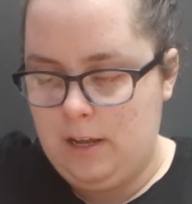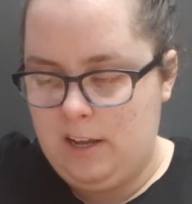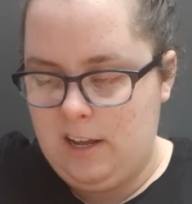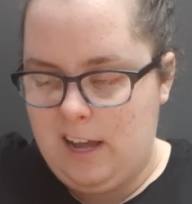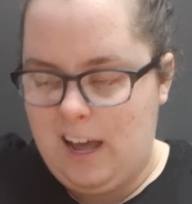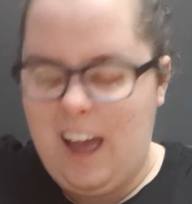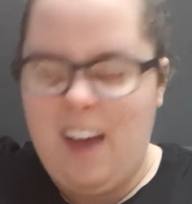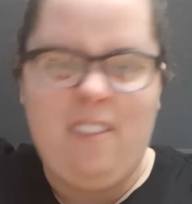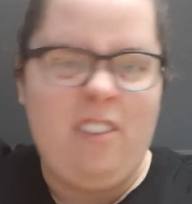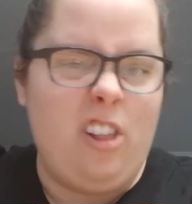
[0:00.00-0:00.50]

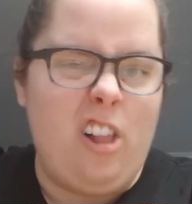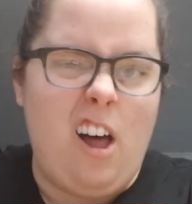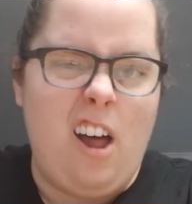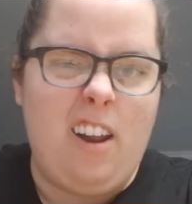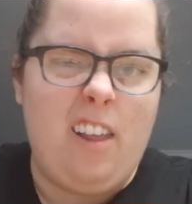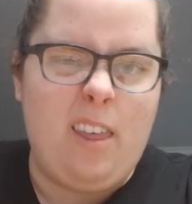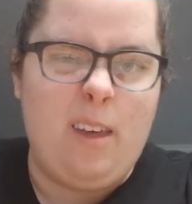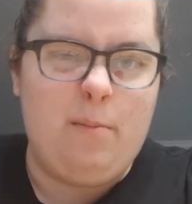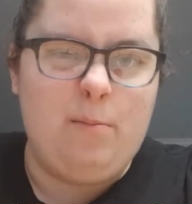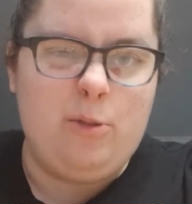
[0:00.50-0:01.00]
I have a lot
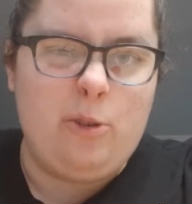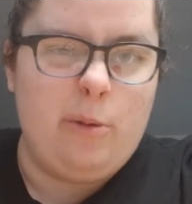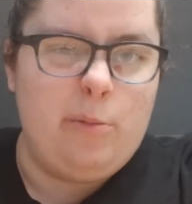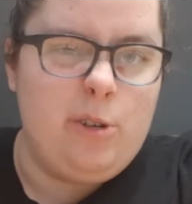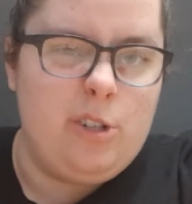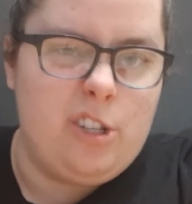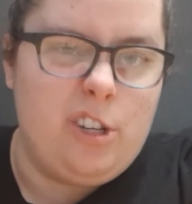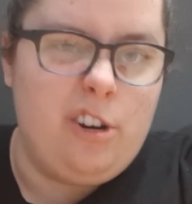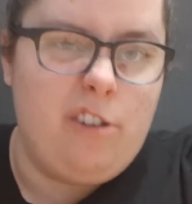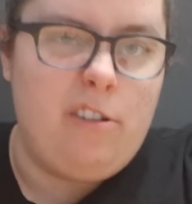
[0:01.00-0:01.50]
of them, so I'm
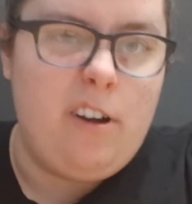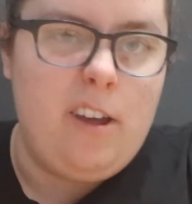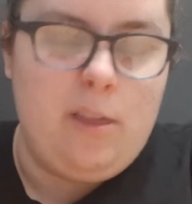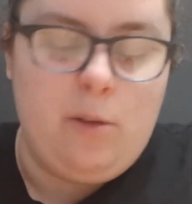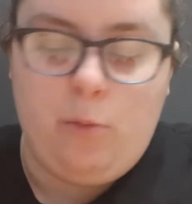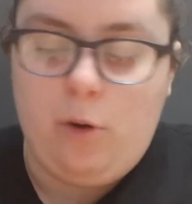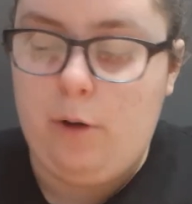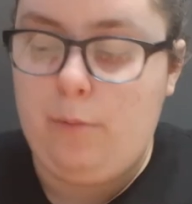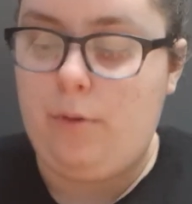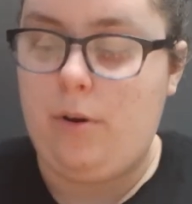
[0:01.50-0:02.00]
just going to write the
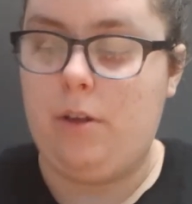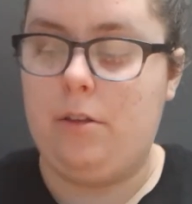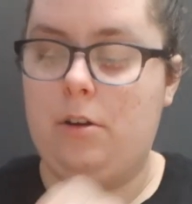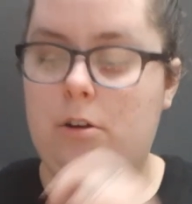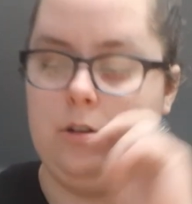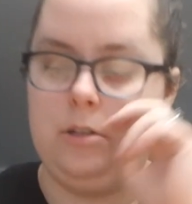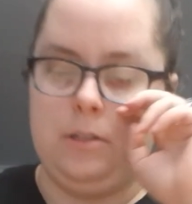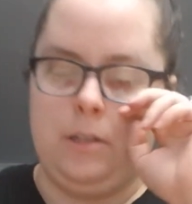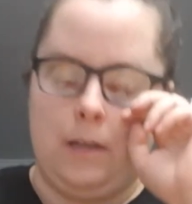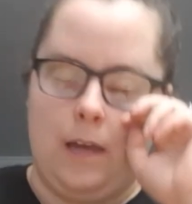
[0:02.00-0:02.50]
word
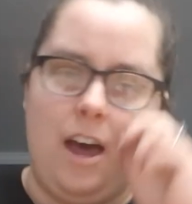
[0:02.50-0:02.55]
brothers.